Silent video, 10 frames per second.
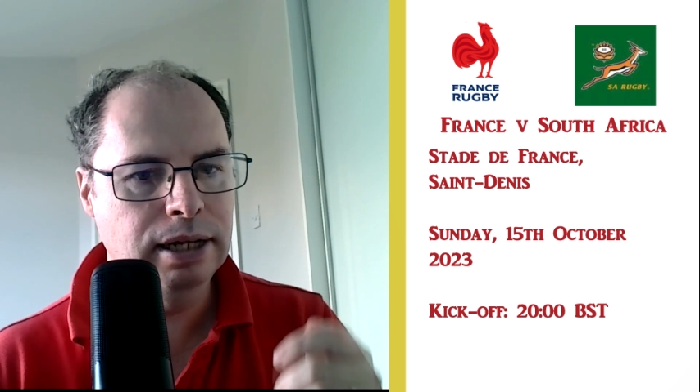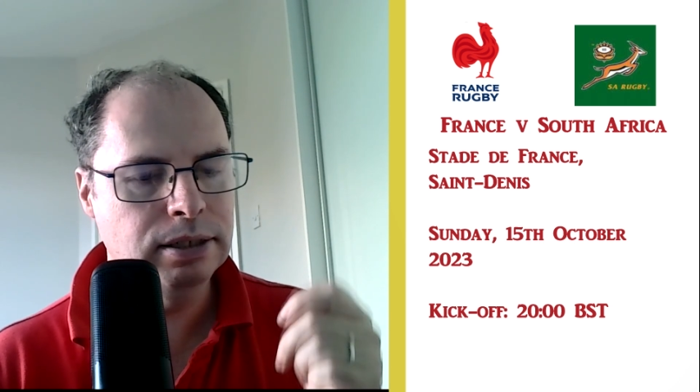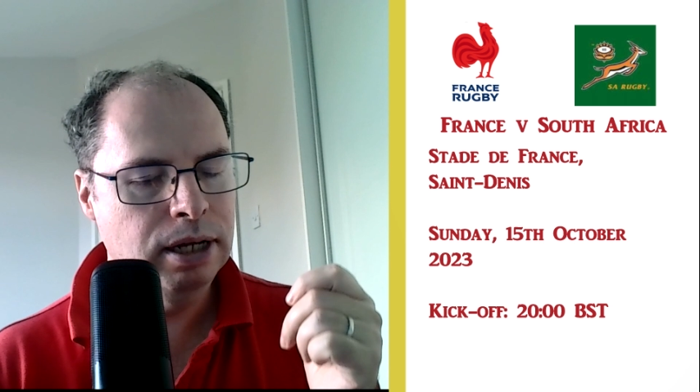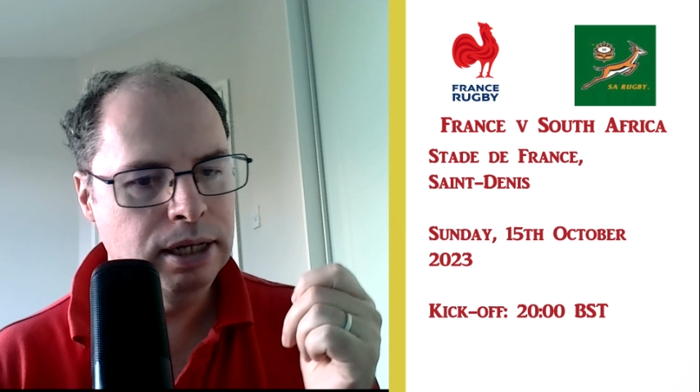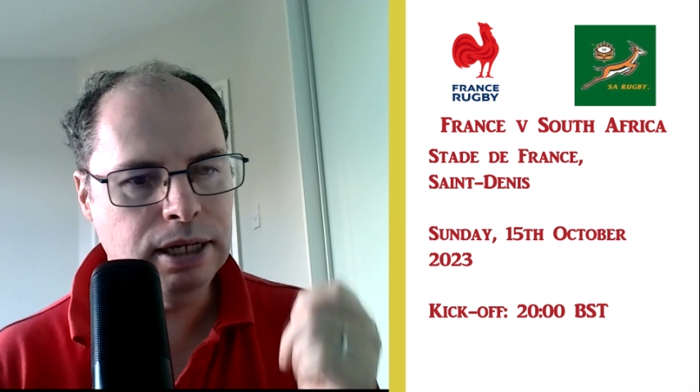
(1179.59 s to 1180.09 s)

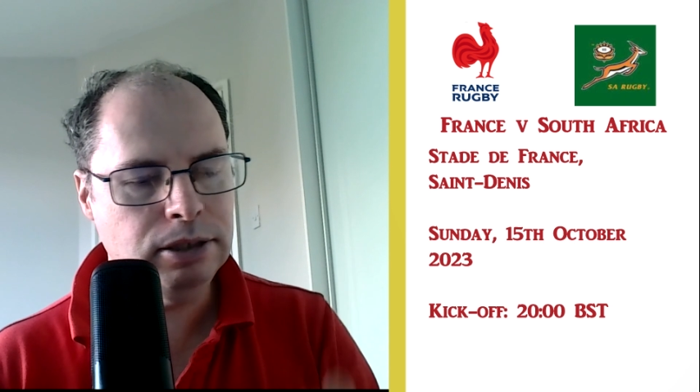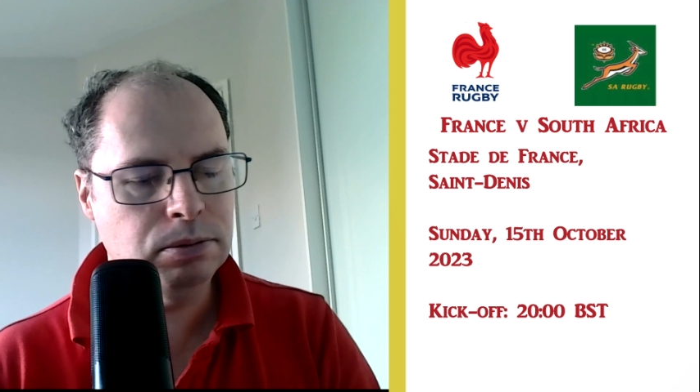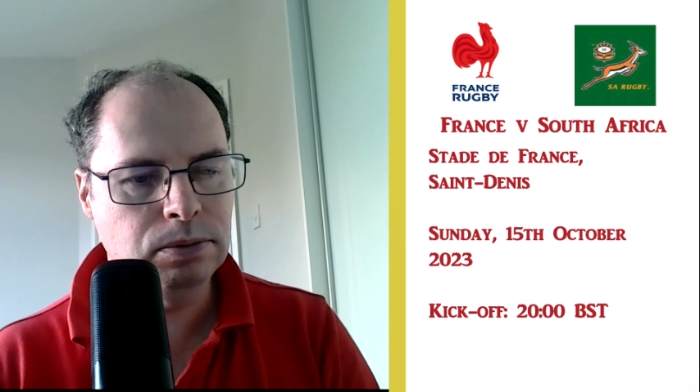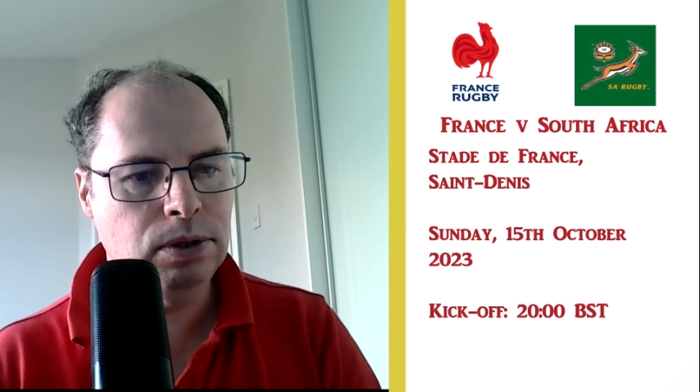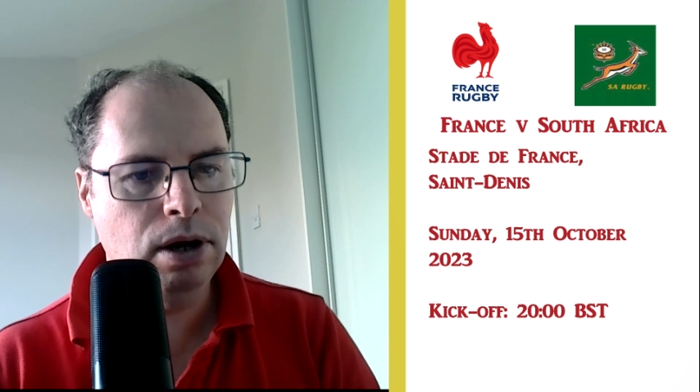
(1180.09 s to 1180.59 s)
and
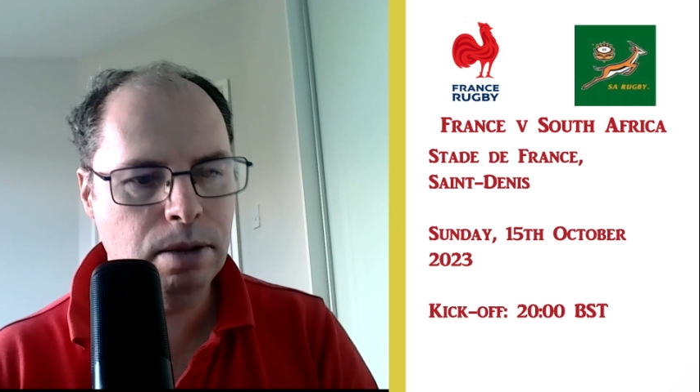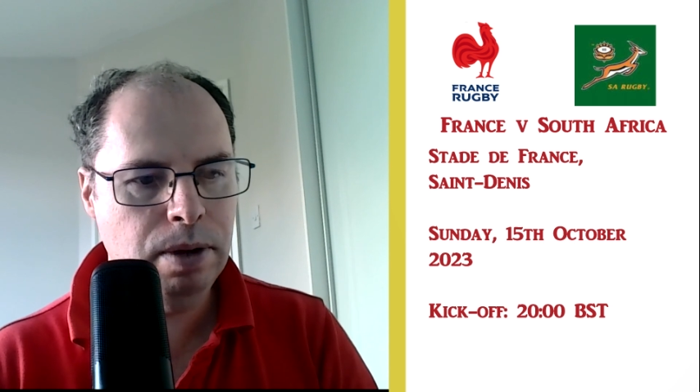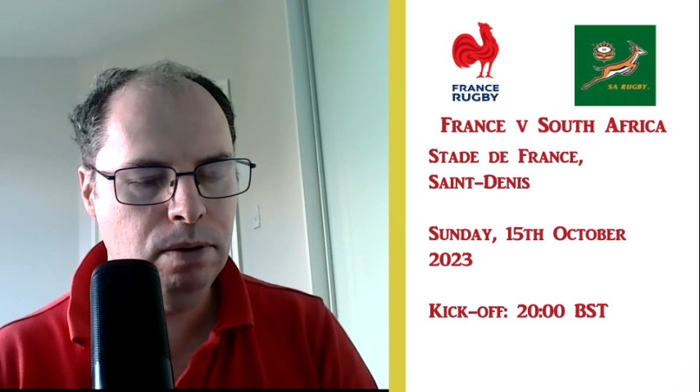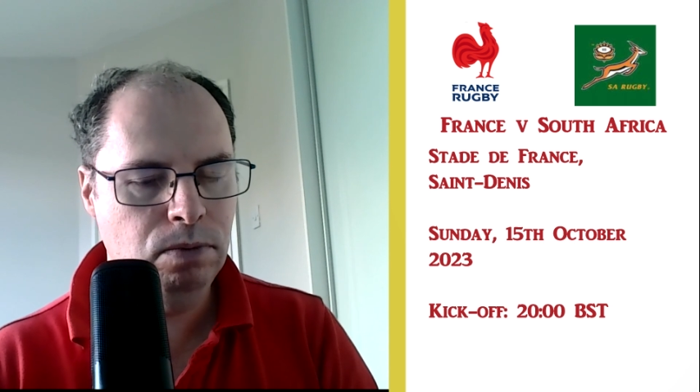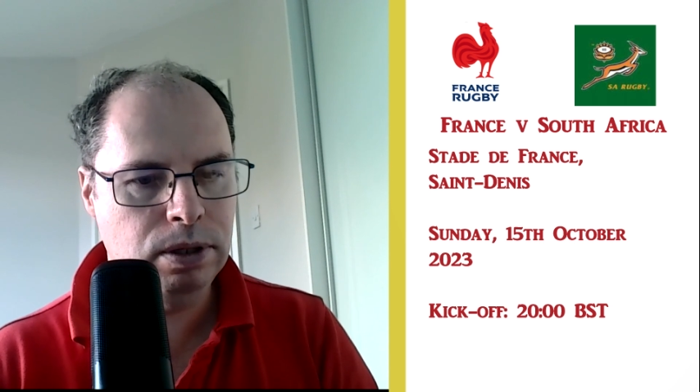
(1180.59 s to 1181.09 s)
that's what
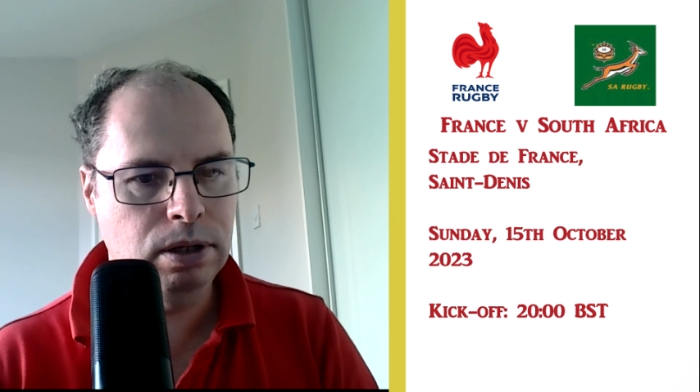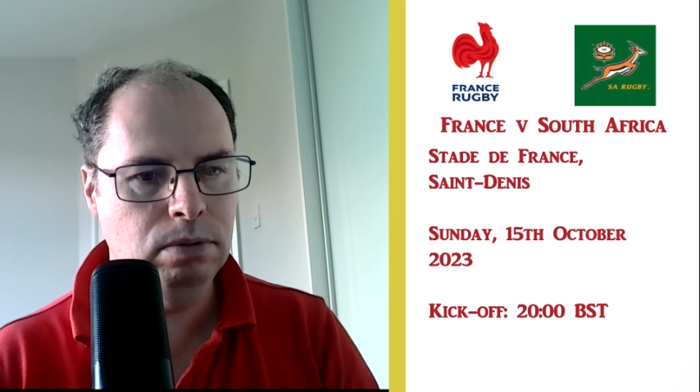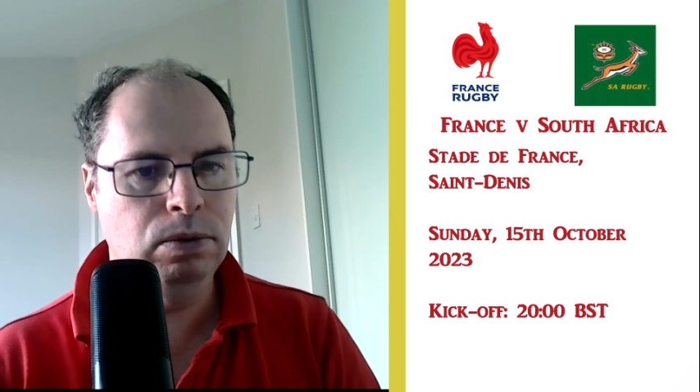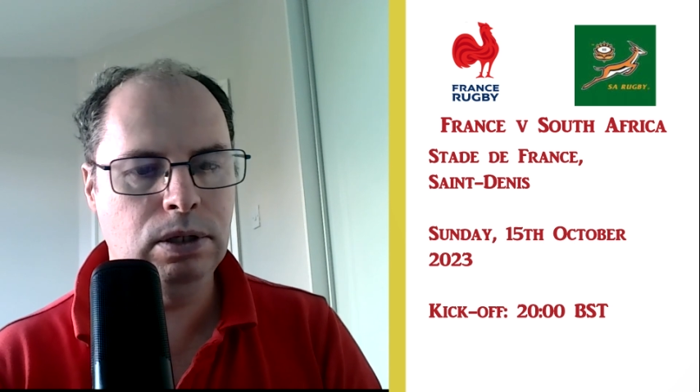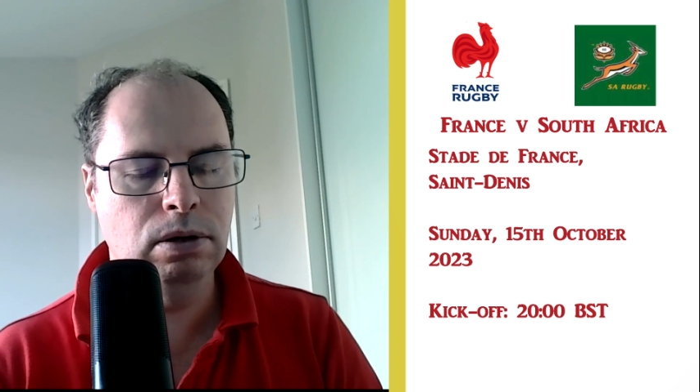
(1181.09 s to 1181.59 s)
I'm talking
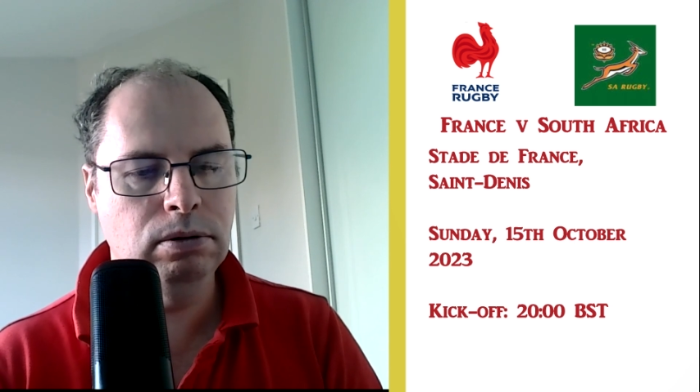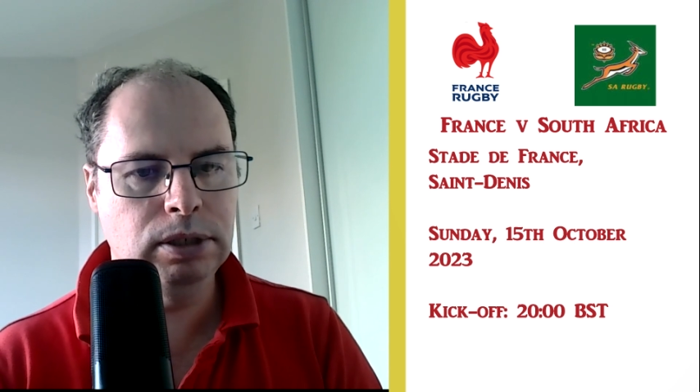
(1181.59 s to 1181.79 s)
about with the,